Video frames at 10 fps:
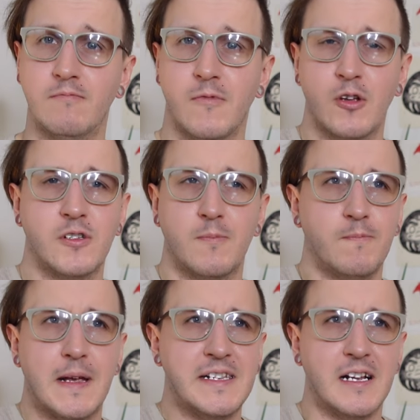Those are
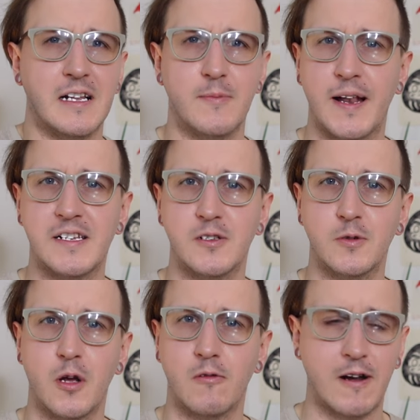basically the places we're
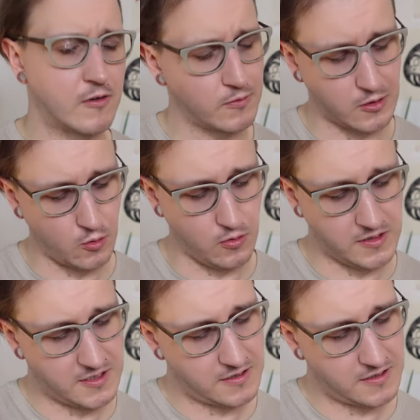going around with the chords,